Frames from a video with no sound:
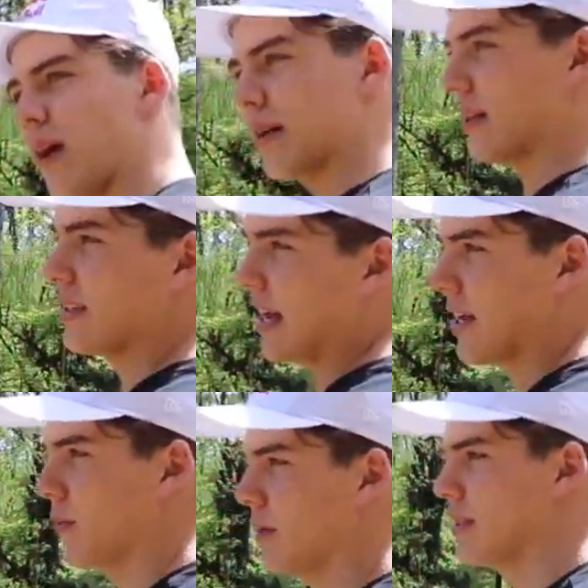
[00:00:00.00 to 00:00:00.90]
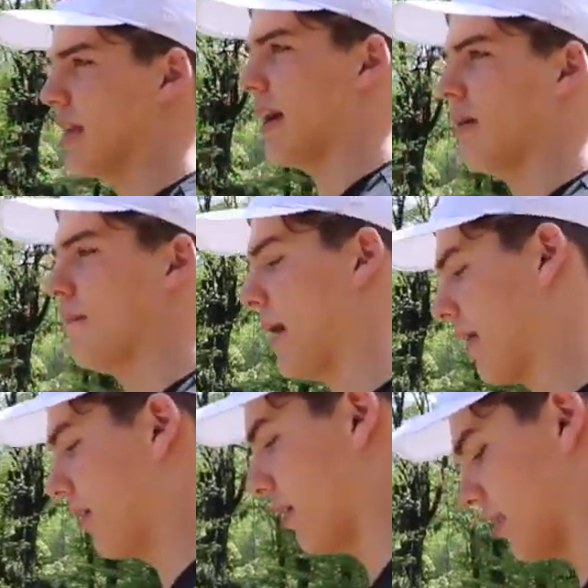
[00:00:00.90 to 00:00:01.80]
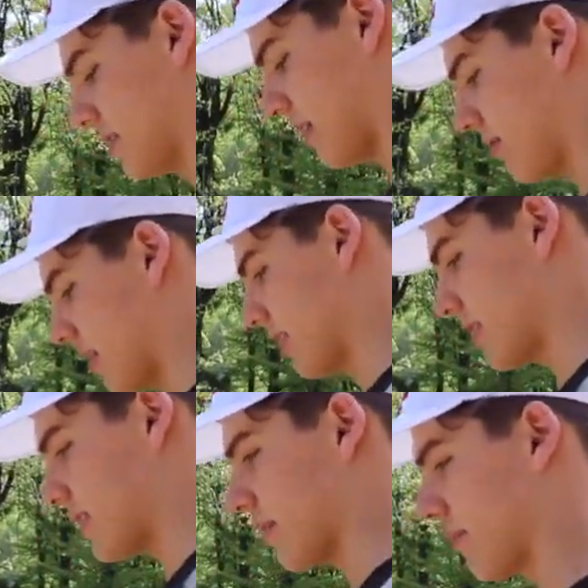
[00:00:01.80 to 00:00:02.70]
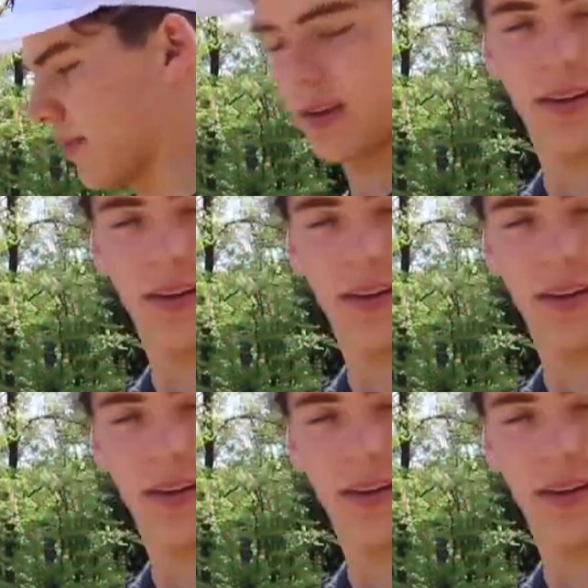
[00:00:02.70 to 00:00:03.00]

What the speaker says: walked the second woods now. Back out on the ski run, there's some